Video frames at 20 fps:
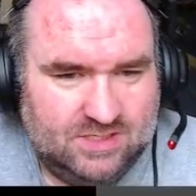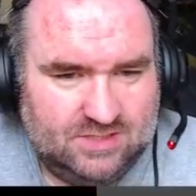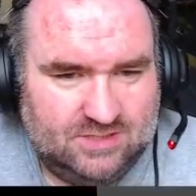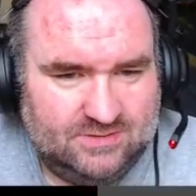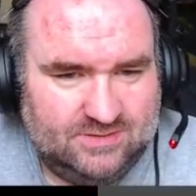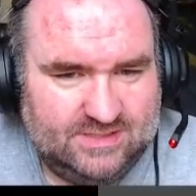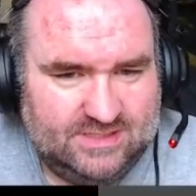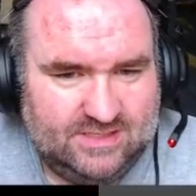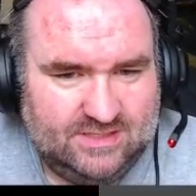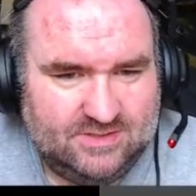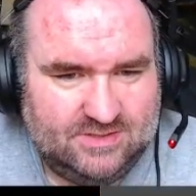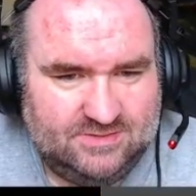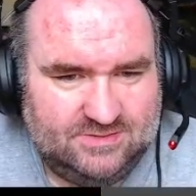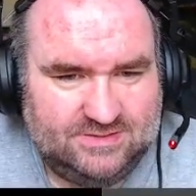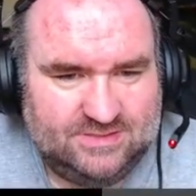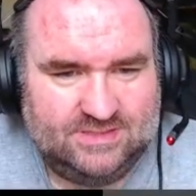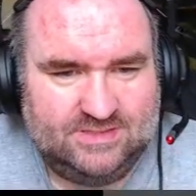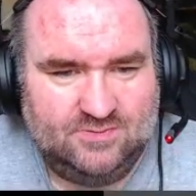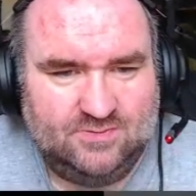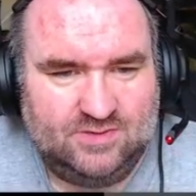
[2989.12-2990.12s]
I don't think it
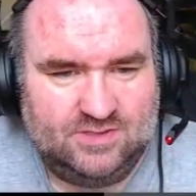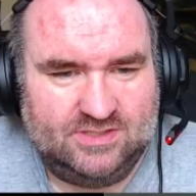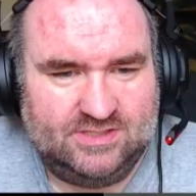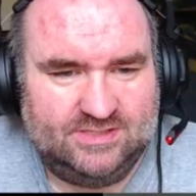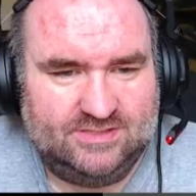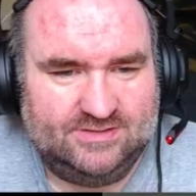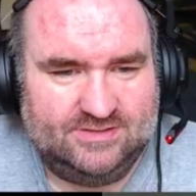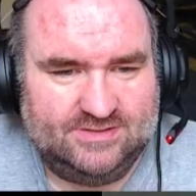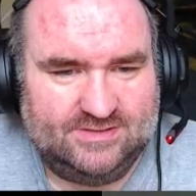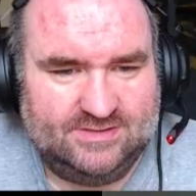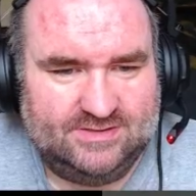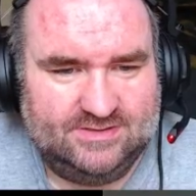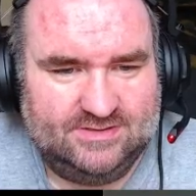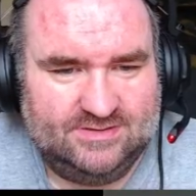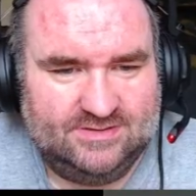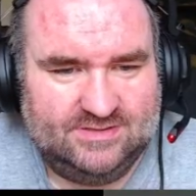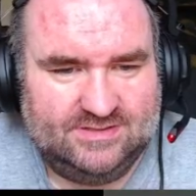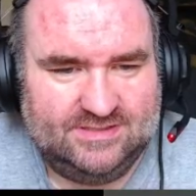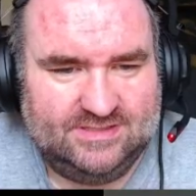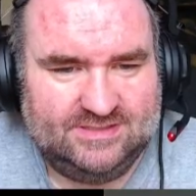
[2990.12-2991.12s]
goes anywhere else.
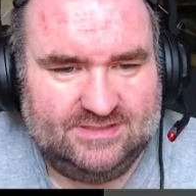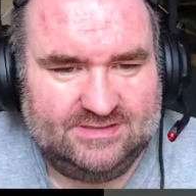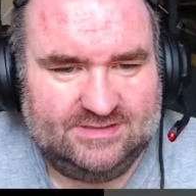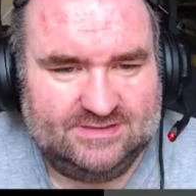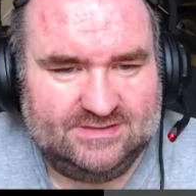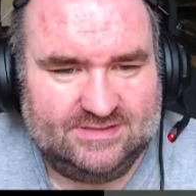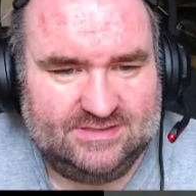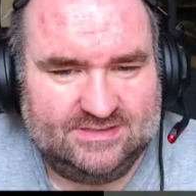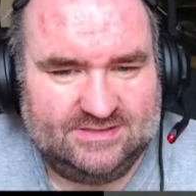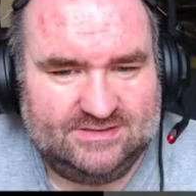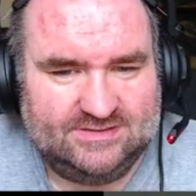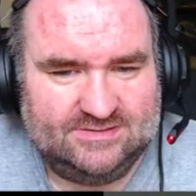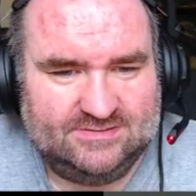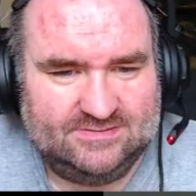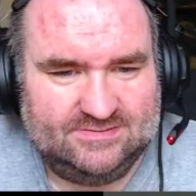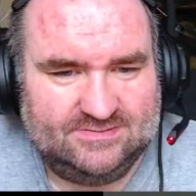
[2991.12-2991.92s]
I think this is it.